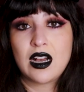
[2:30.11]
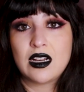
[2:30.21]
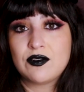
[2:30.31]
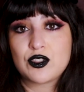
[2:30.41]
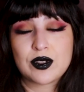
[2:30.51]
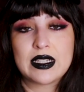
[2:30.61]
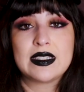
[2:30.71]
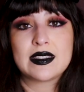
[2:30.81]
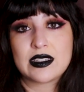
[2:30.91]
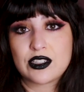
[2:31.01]
of
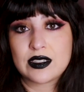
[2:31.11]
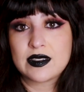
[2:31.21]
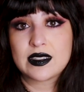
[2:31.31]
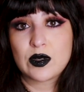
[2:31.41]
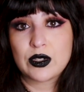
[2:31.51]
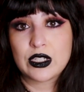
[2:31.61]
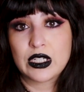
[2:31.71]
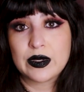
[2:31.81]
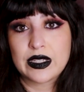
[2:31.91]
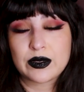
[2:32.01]
transitions that we're
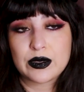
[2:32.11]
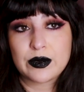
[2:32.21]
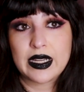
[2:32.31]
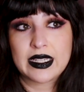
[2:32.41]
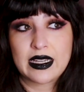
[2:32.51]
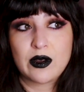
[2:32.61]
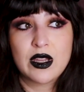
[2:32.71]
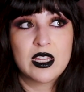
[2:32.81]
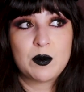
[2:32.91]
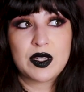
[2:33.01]
going through right now.
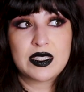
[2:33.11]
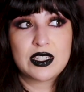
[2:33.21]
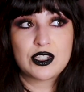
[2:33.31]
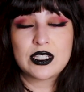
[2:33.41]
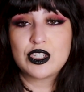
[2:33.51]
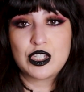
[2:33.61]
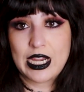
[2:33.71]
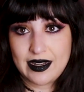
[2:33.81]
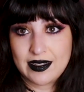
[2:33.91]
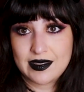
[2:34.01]
Petition
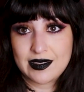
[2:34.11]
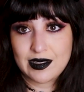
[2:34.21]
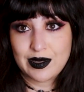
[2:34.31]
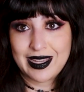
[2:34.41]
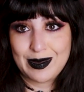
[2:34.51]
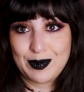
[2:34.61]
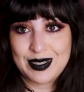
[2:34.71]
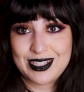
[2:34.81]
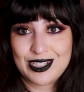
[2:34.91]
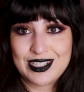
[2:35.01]
Janus, okay?
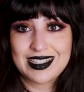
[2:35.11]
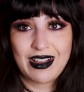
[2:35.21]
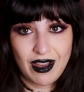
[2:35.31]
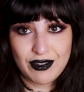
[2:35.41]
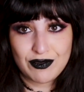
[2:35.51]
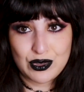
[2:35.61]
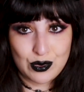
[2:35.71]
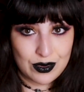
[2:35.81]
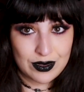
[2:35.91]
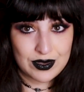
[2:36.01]
Petition the god of
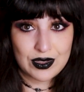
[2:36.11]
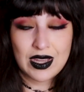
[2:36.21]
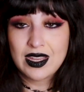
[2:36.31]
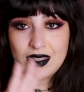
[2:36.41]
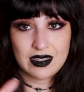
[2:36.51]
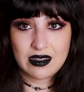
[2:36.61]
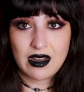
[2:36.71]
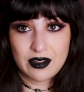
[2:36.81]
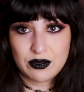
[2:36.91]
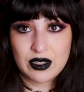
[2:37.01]
doors, the
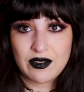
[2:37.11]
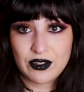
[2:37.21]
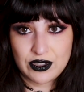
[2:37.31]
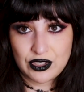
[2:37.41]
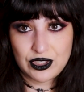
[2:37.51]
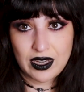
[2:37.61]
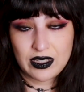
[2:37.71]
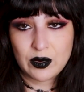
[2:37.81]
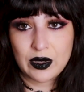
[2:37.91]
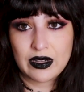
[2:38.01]
god who governs
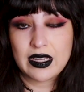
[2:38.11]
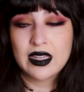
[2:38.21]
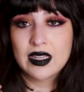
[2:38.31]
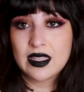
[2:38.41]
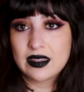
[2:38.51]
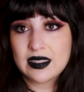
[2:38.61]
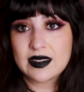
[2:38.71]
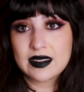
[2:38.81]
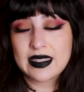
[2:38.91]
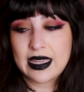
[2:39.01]
January.
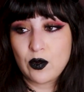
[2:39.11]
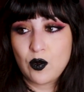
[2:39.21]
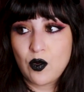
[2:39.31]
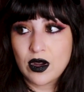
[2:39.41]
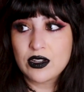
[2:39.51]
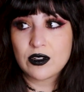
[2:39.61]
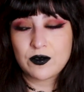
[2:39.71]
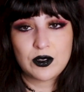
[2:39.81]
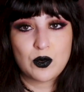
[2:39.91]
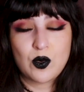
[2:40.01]
This is a
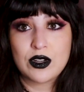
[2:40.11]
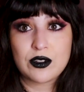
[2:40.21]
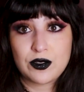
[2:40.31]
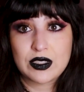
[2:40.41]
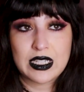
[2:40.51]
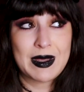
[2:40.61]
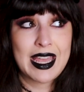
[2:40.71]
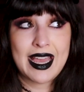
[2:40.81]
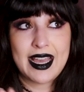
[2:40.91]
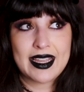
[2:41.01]
wonderful, wonderful time.
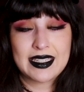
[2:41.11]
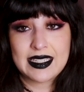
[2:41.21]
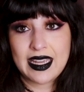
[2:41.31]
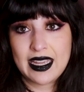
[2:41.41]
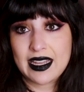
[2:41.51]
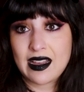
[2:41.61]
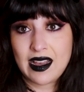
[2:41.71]
Hecate,